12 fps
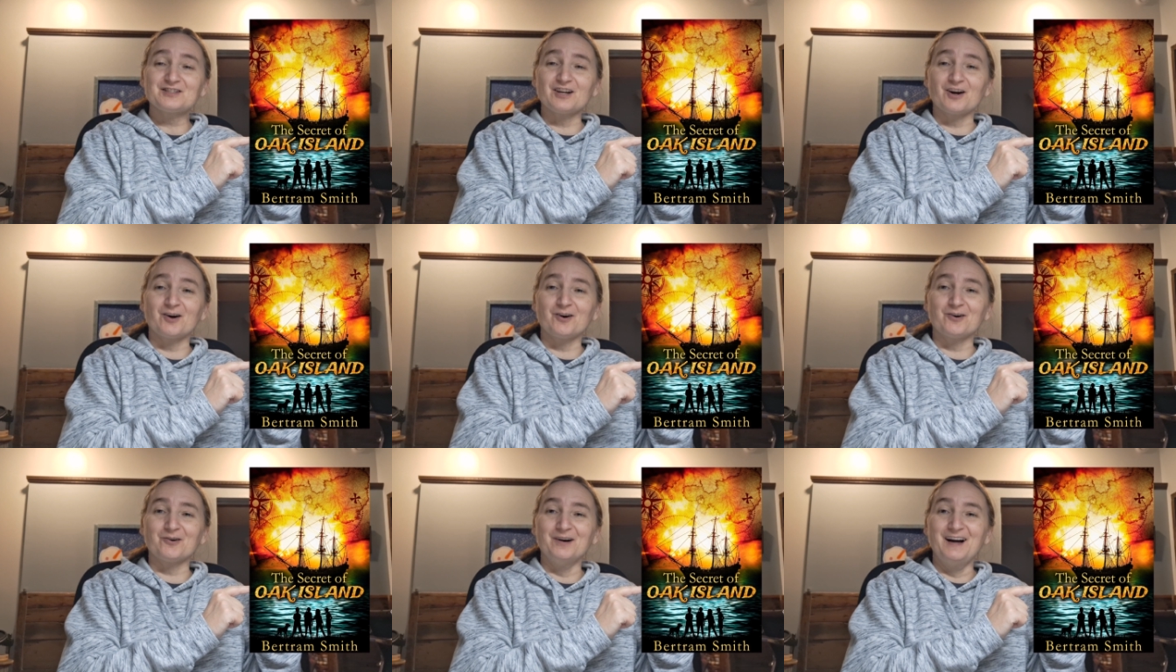
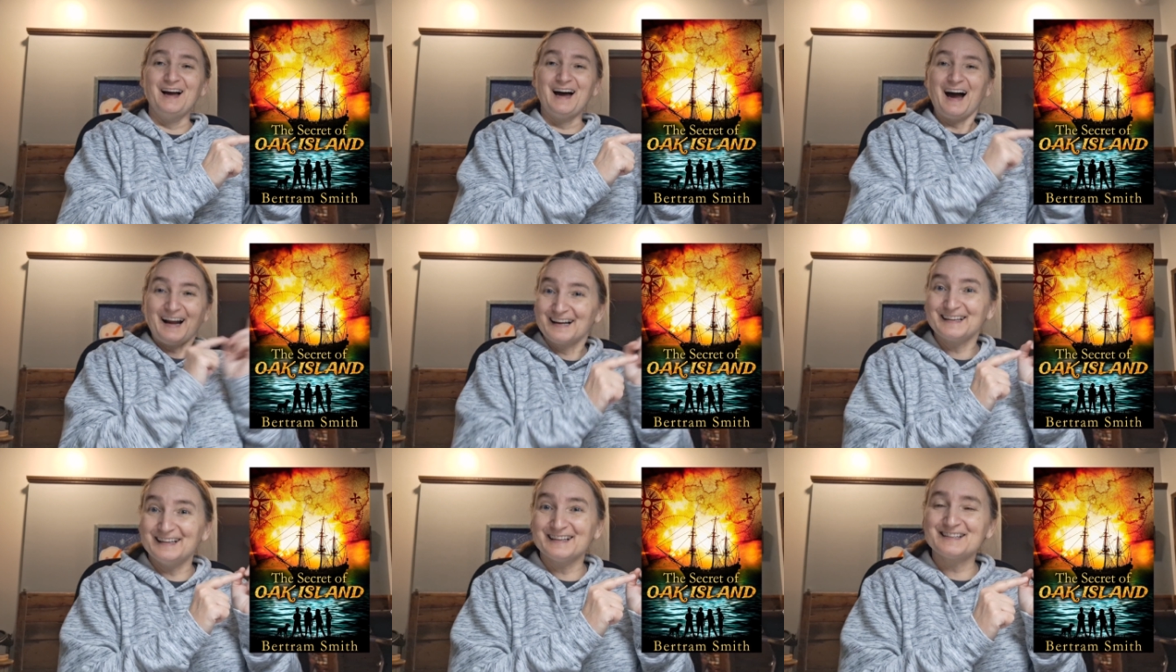So I got
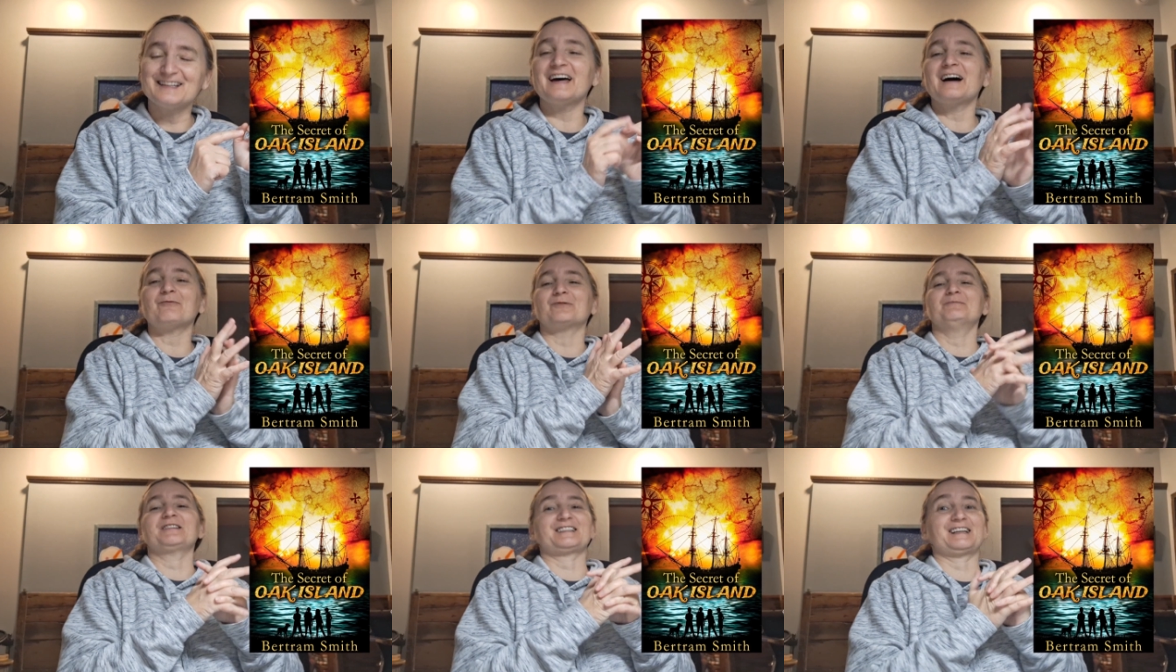to get into that
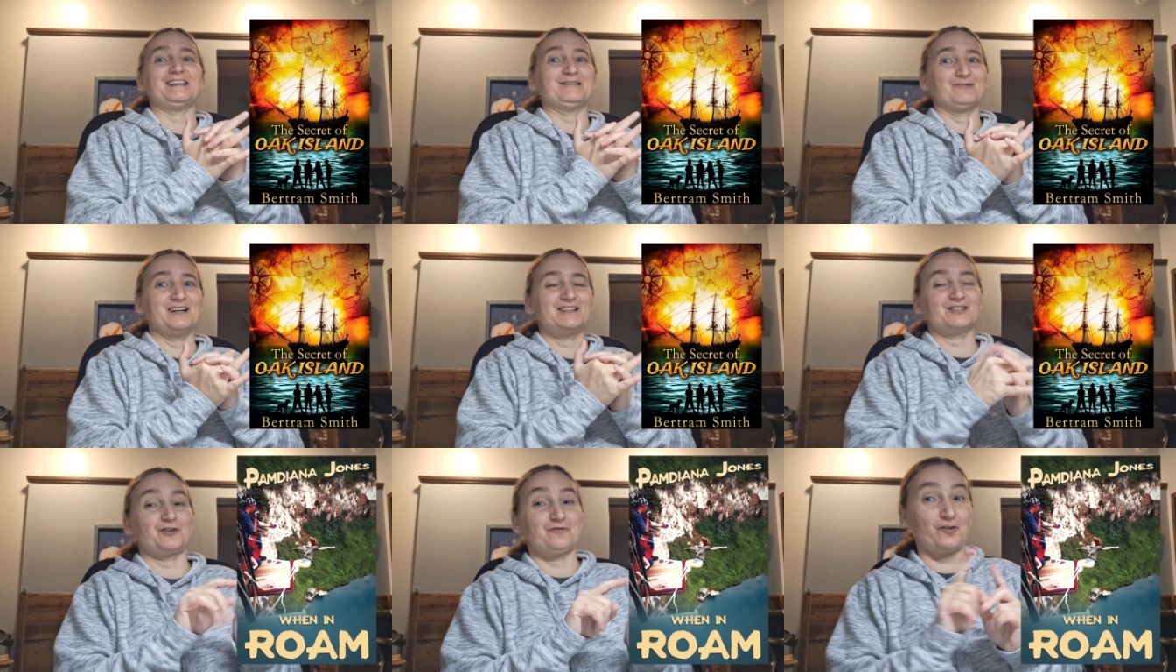one because I can't wait.
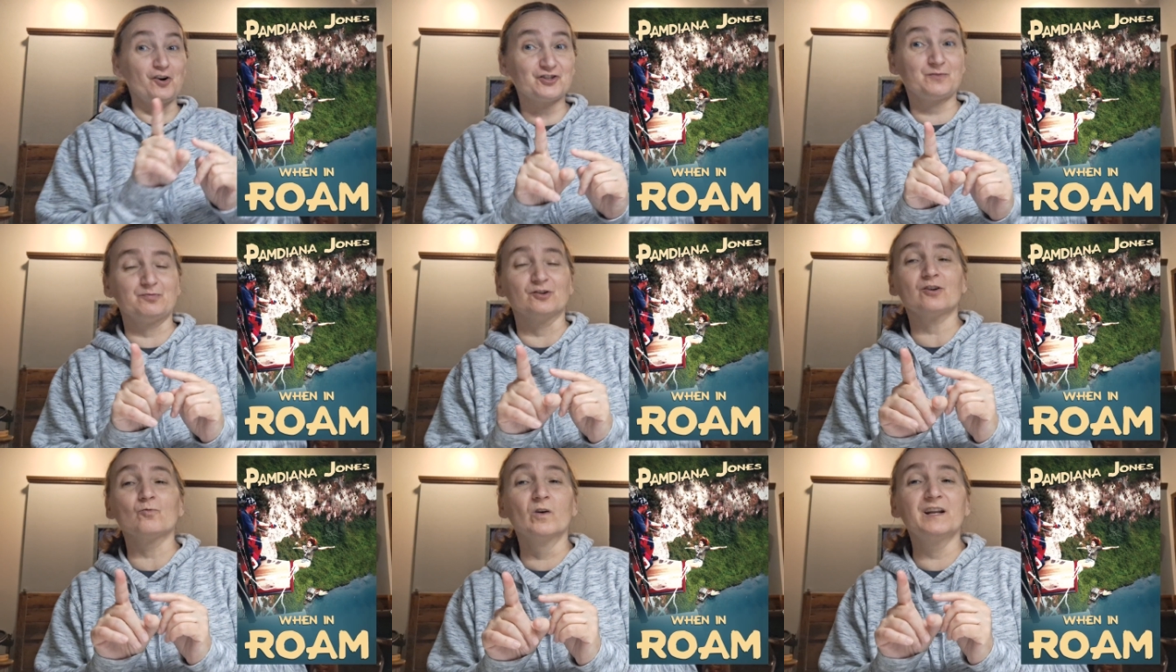Because her first
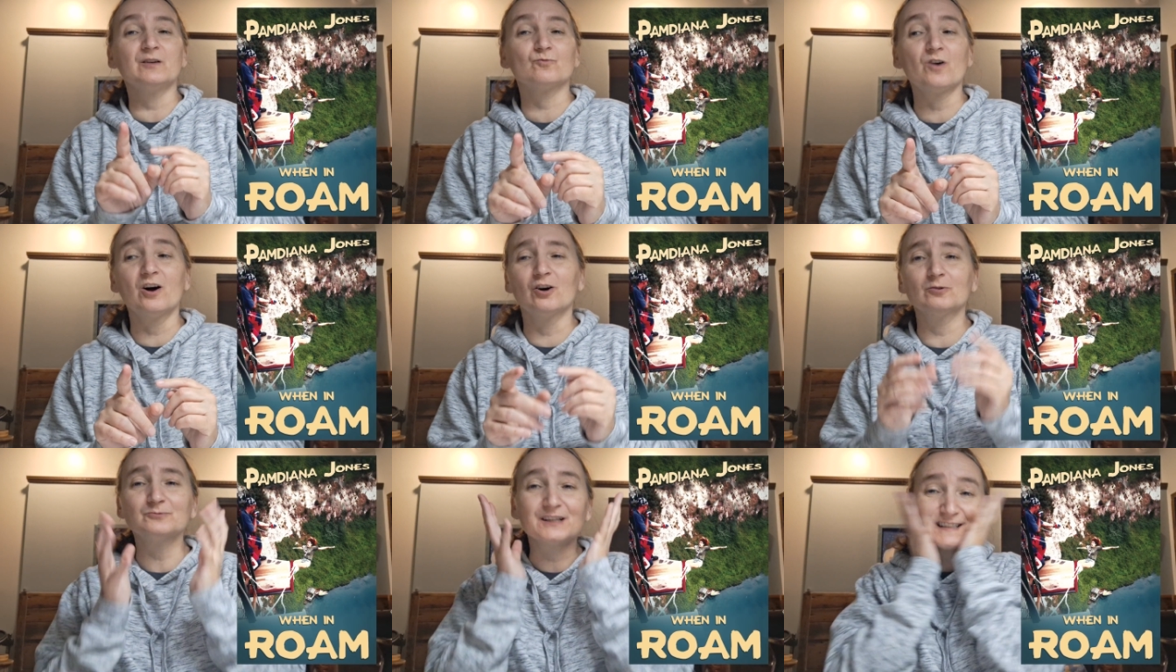book, When in
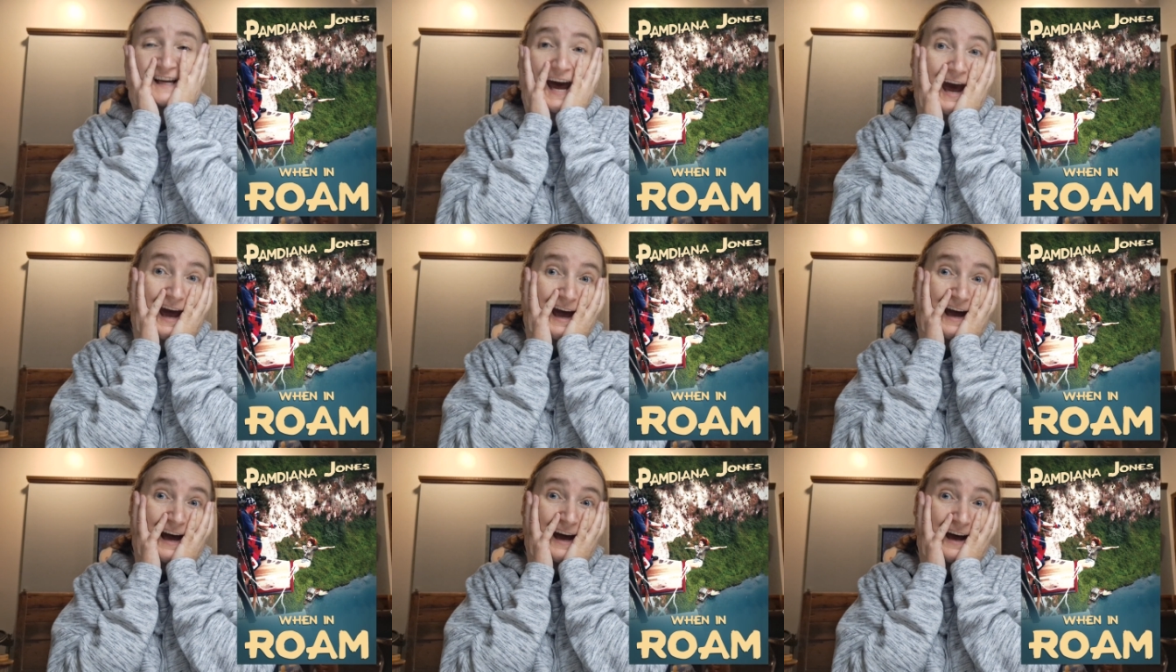Rome, was
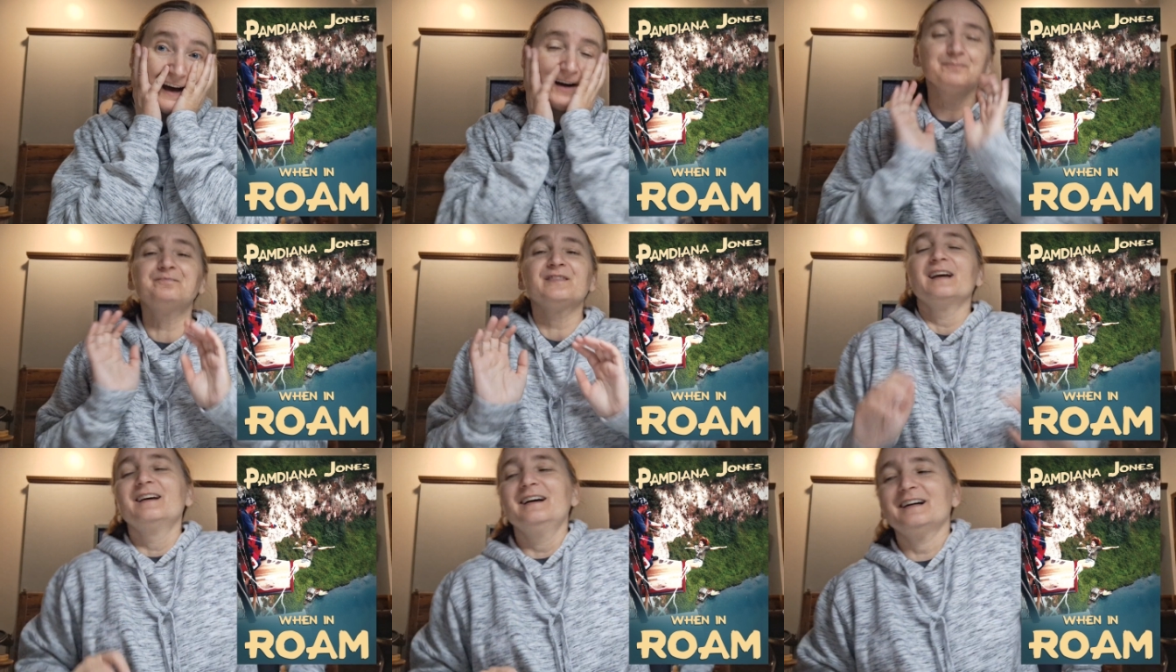ah!
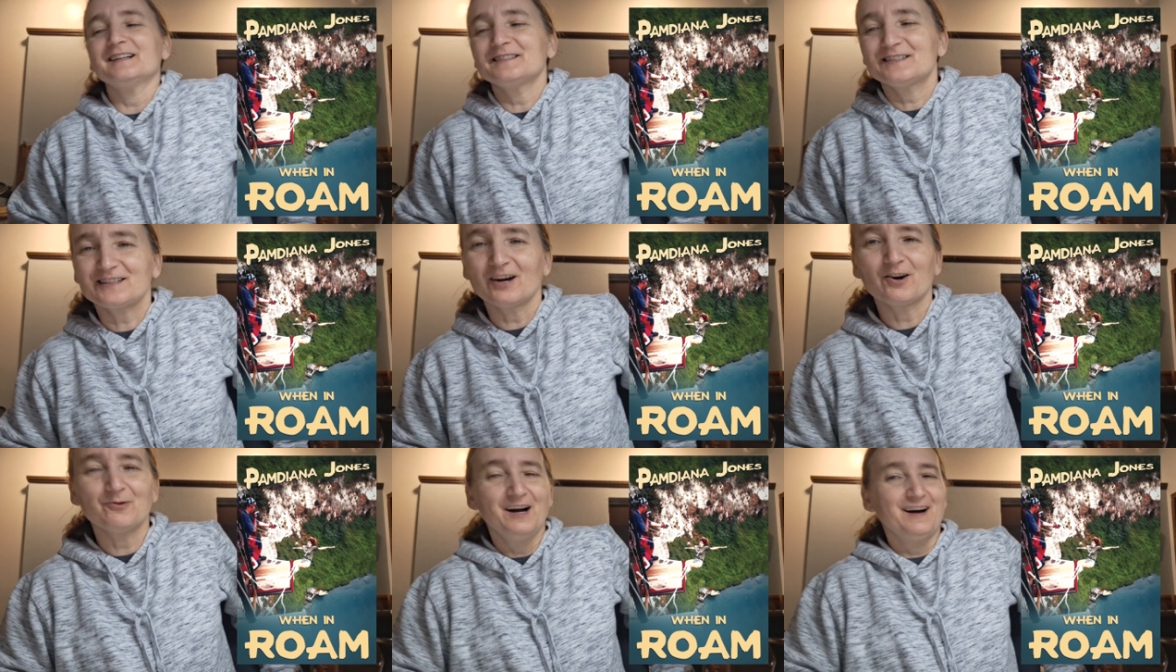and
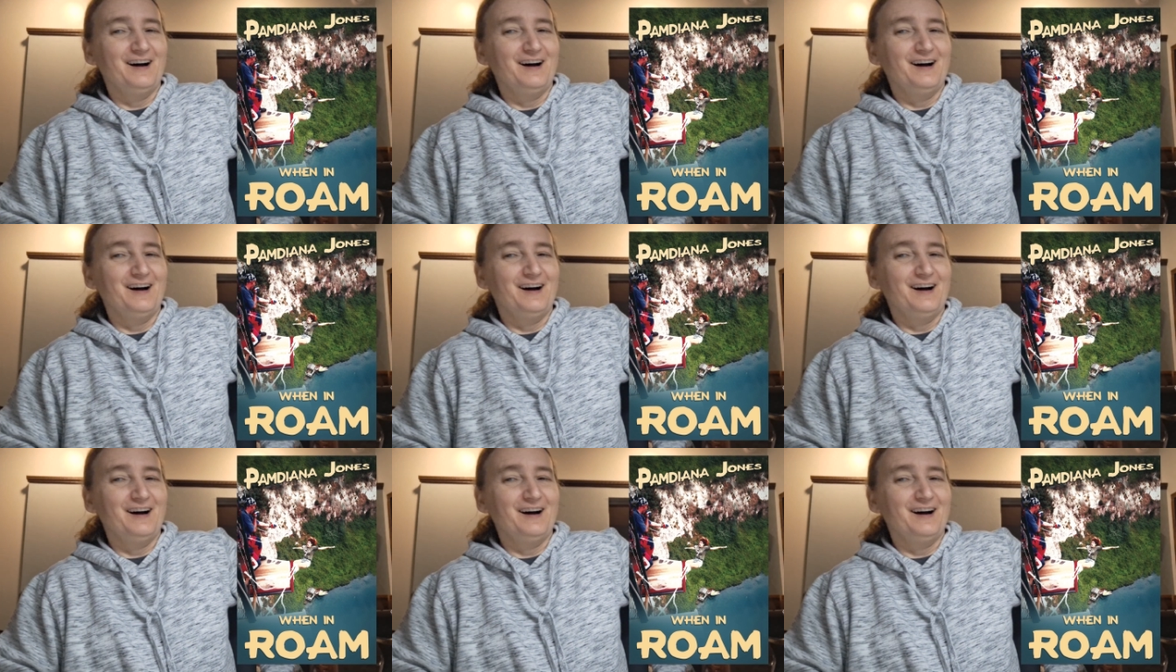so